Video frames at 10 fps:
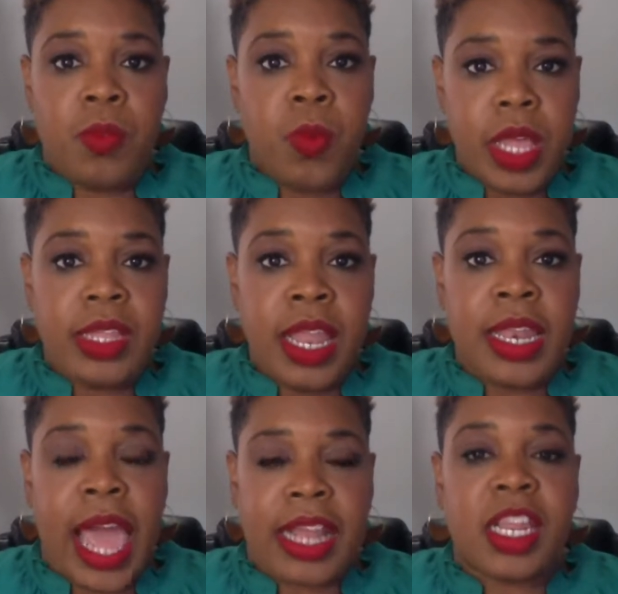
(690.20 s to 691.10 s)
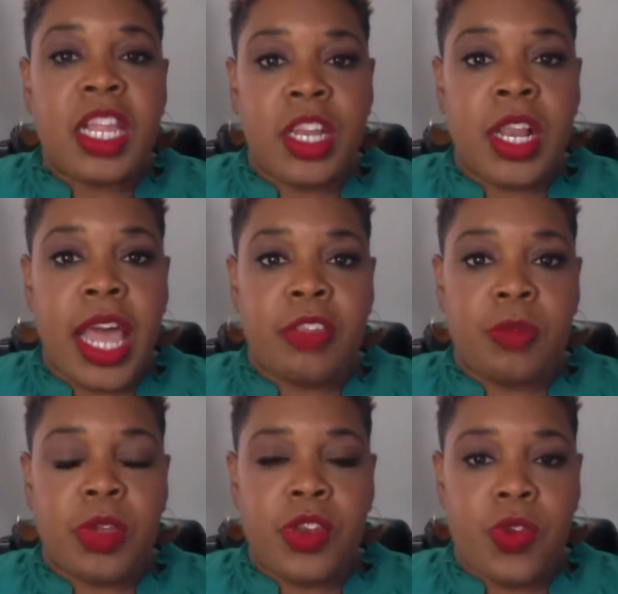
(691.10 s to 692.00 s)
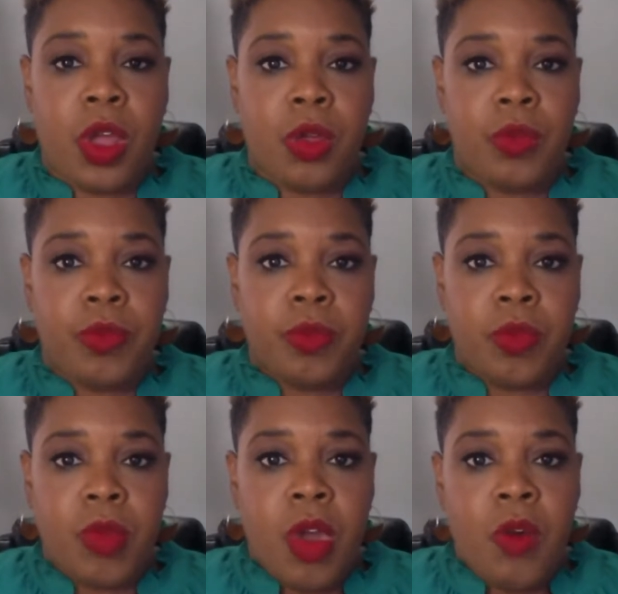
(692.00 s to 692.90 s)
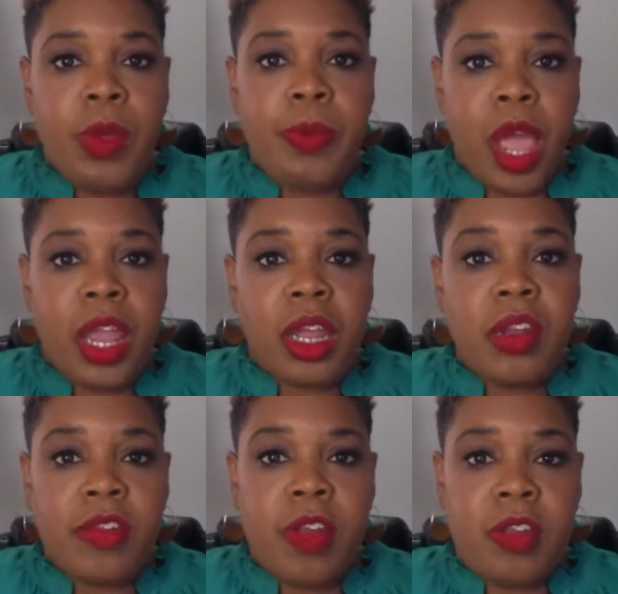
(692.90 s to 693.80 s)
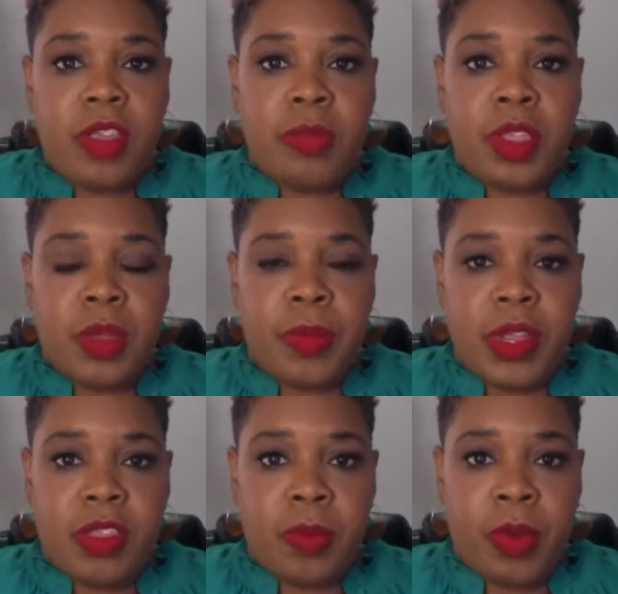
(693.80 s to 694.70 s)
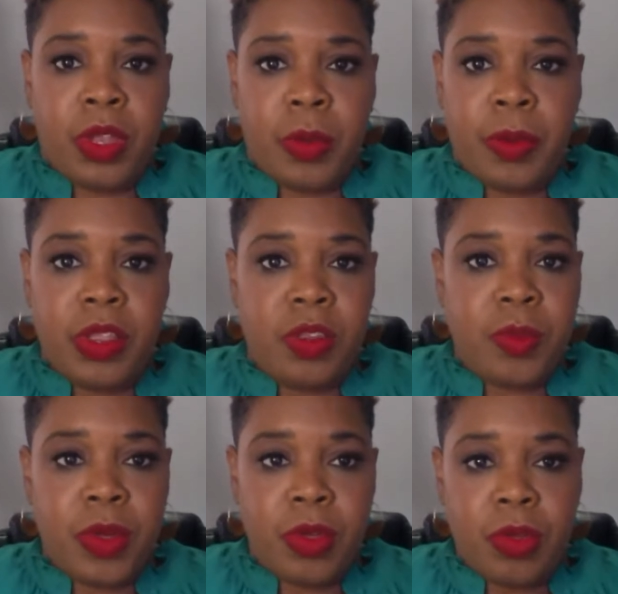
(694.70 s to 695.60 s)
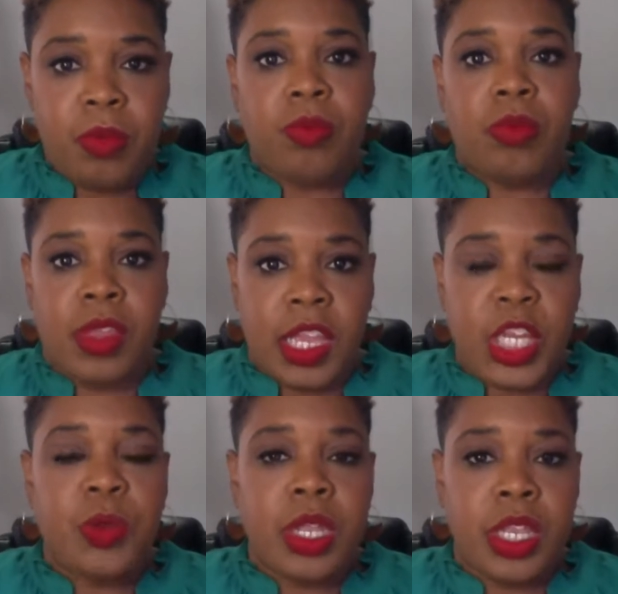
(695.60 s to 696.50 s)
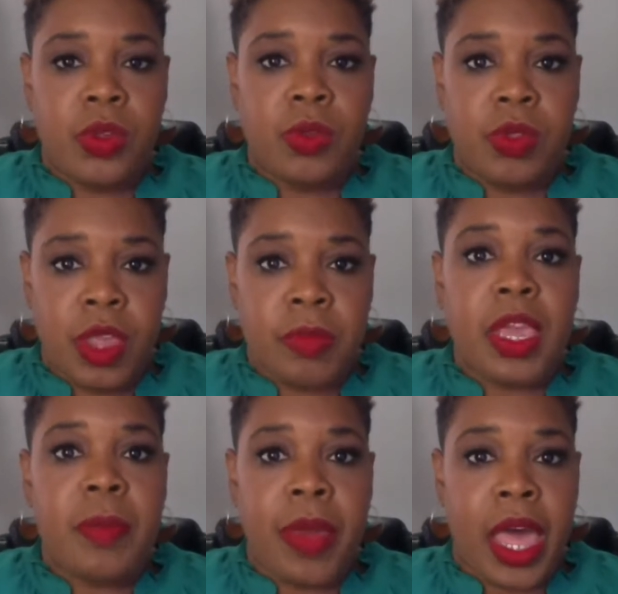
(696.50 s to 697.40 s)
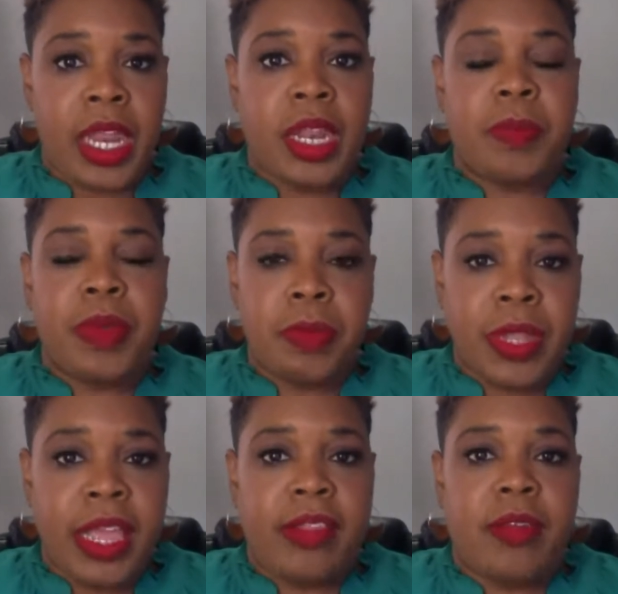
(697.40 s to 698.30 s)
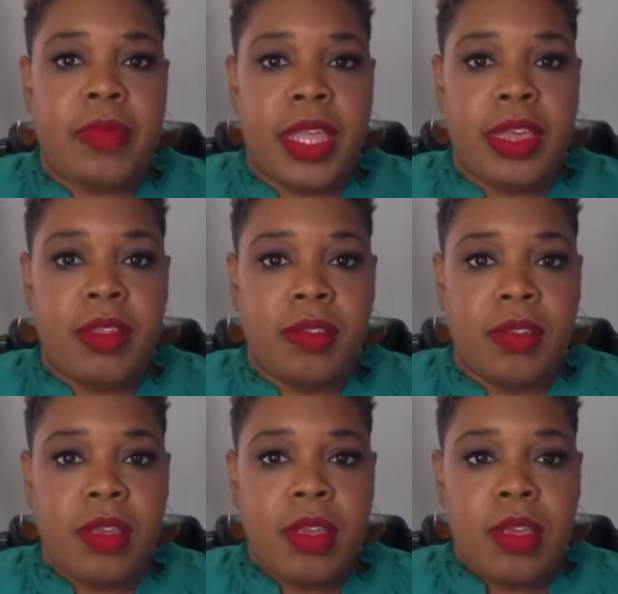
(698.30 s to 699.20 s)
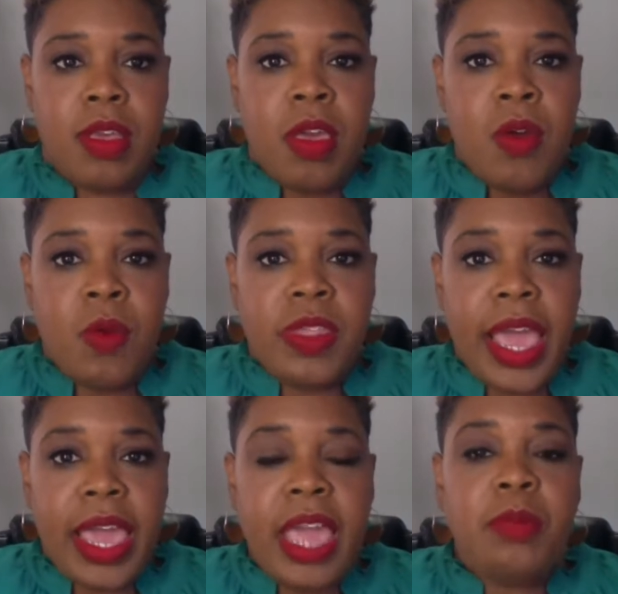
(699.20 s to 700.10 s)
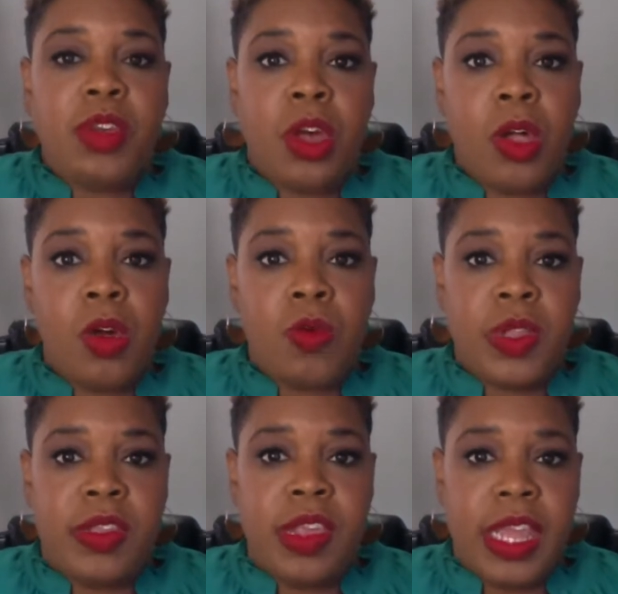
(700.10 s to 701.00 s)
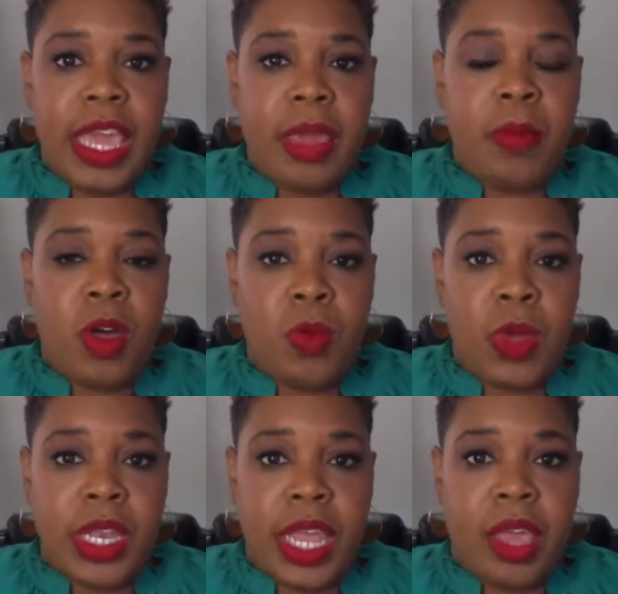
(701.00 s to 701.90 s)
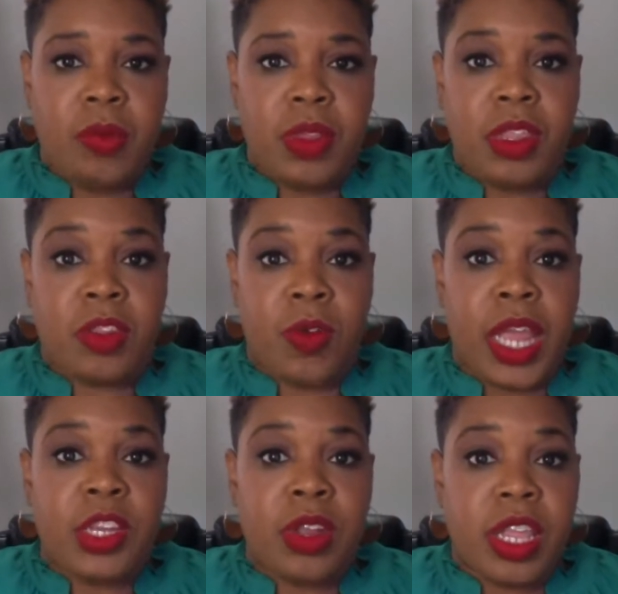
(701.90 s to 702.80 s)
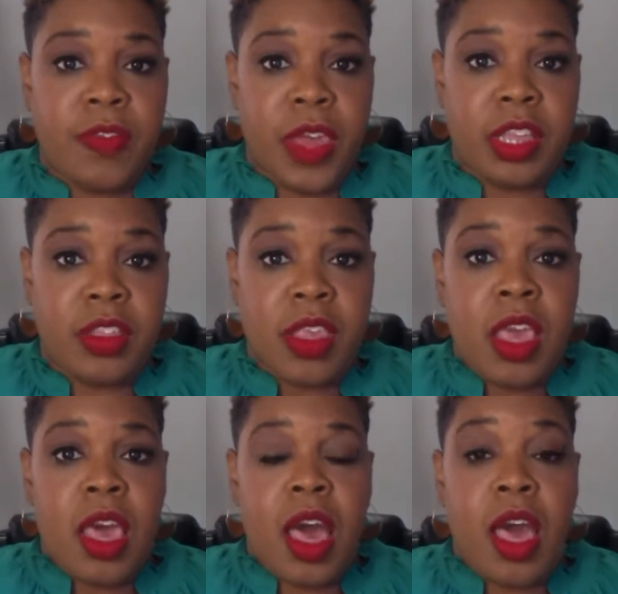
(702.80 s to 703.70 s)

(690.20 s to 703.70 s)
lacked classroom control. We brought our concerns up to the principal, and the principal said she would do something about it and put plans in place. Well, that came to a halt when Sydney came home one day with a scratch on his face